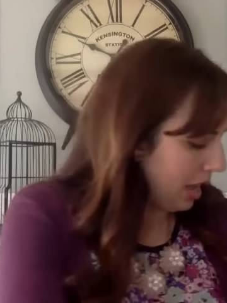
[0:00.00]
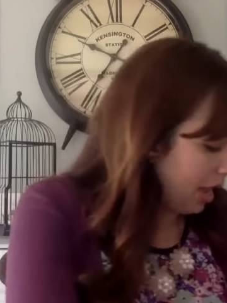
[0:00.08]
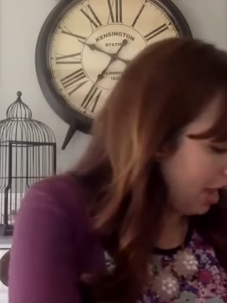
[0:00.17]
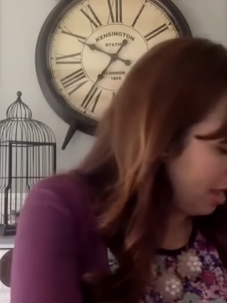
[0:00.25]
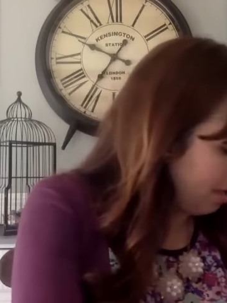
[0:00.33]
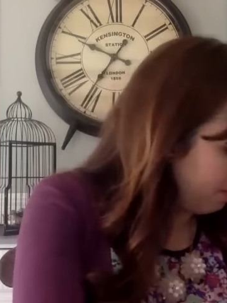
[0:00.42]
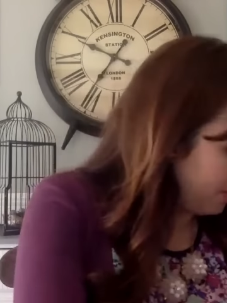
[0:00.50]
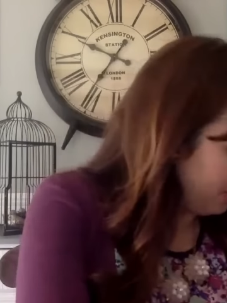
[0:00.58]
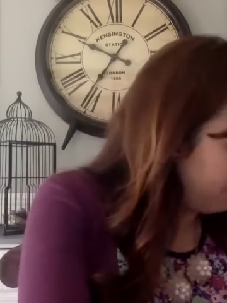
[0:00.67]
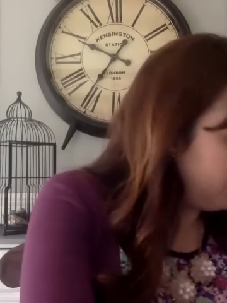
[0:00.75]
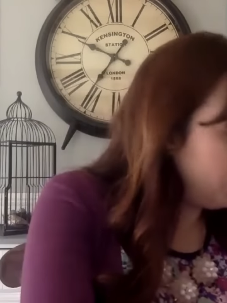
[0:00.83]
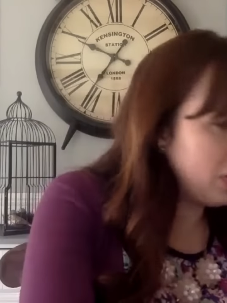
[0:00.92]

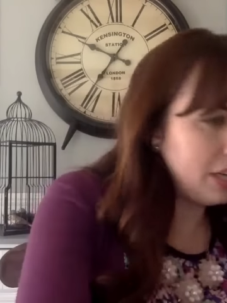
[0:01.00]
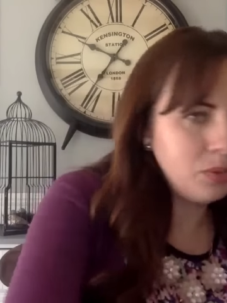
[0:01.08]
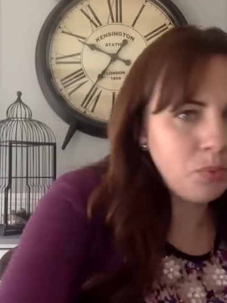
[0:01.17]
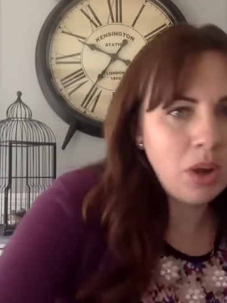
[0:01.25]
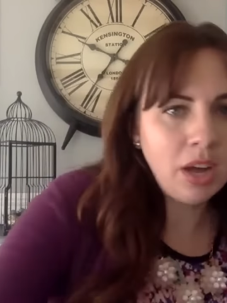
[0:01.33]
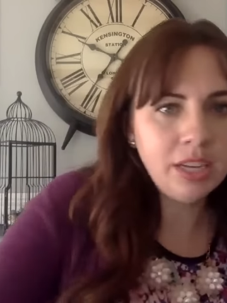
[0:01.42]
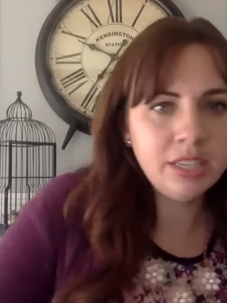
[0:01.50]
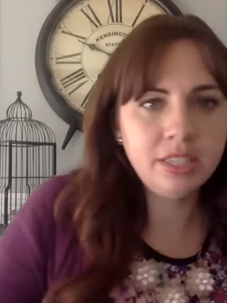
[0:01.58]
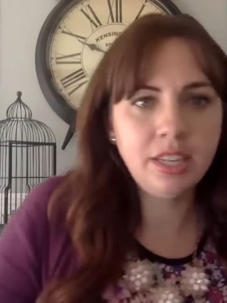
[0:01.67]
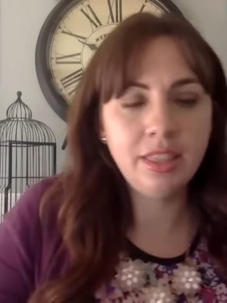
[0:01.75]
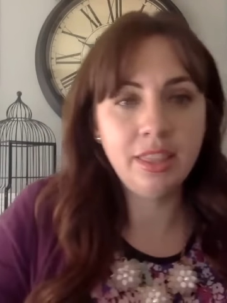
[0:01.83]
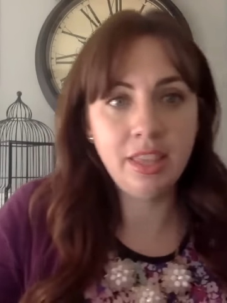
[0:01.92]
If you guys want
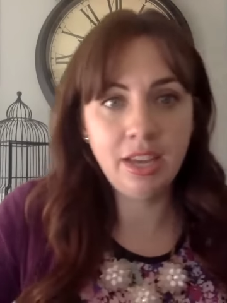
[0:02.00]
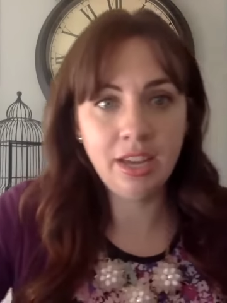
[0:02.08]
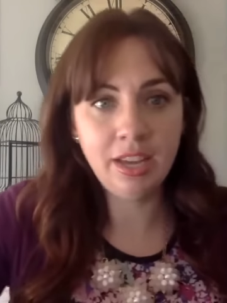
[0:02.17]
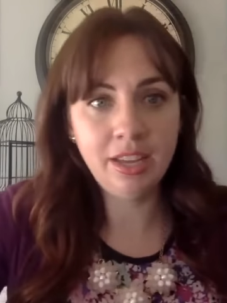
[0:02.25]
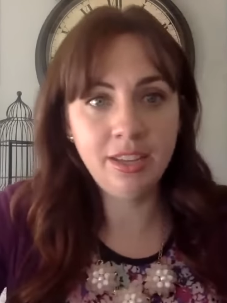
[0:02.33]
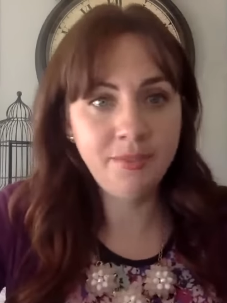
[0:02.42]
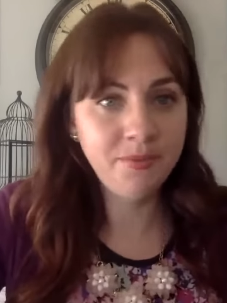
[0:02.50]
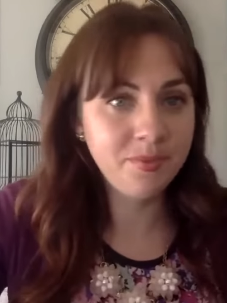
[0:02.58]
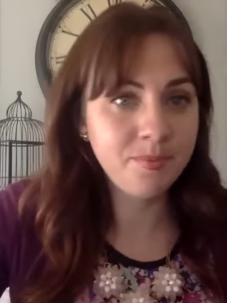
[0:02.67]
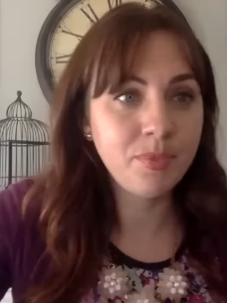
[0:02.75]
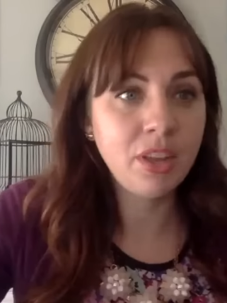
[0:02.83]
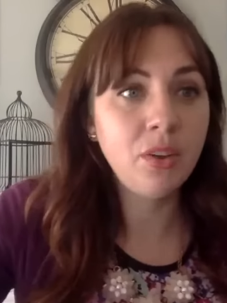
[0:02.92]
the
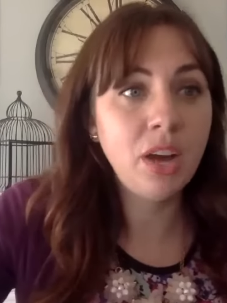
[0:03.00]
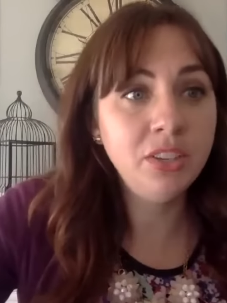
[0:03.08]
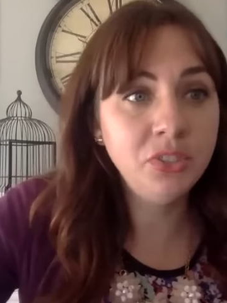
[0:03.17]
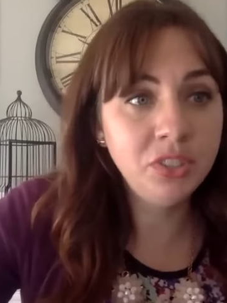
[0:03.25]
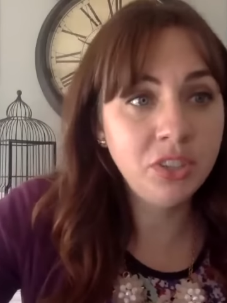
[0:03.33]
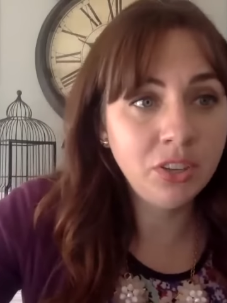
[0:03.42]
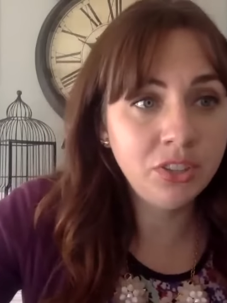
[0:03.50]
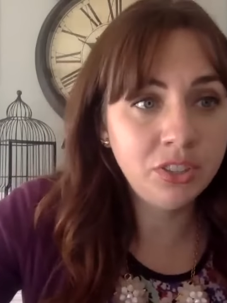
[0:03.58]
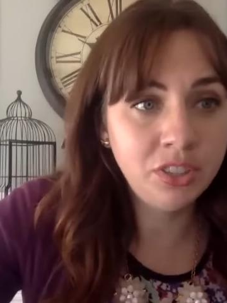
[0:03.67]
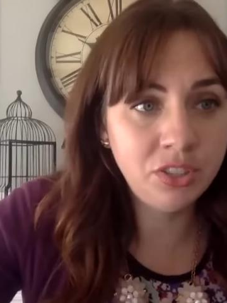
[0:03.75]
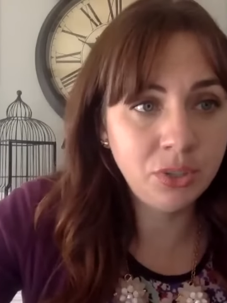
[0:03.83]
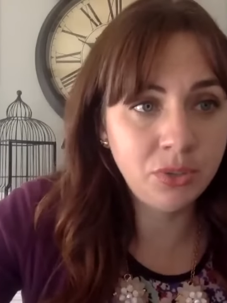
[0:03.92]
$100
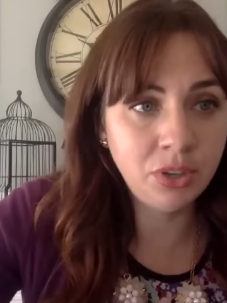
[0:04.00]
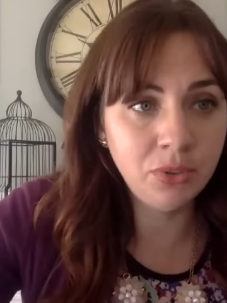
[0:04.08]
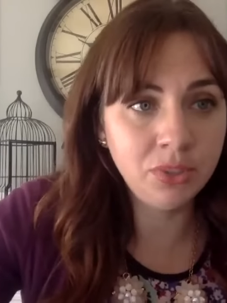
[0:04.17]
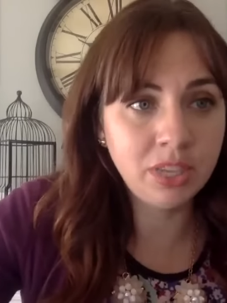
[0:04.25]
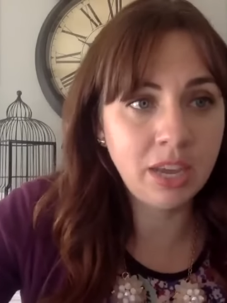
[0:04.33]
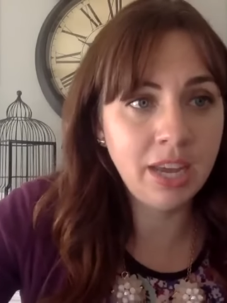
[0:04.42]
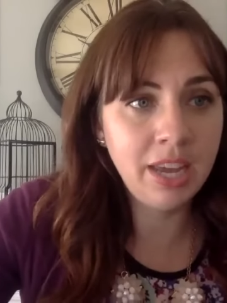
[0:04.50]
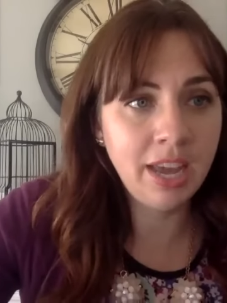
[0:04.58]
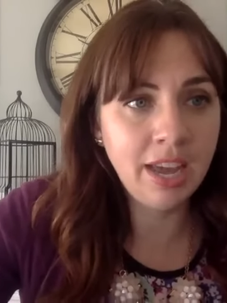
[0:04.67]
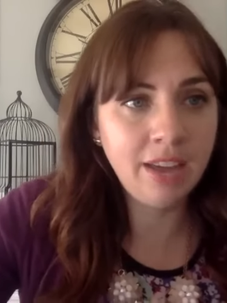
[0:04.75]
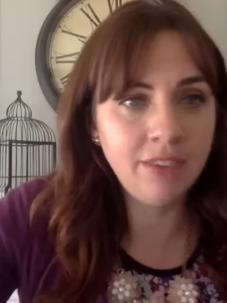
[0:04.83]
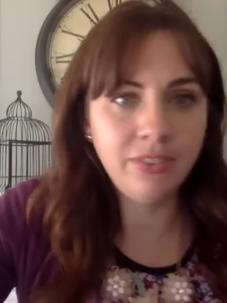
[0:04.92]
to Joe Totes, I
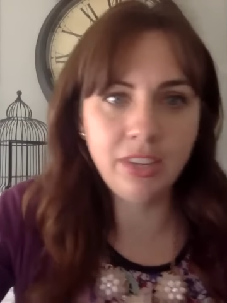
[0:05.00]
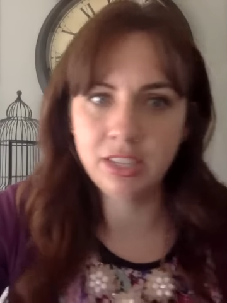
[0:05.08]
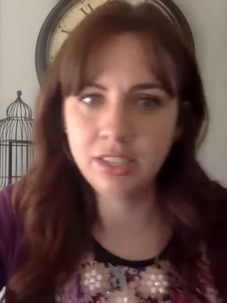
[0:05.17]
have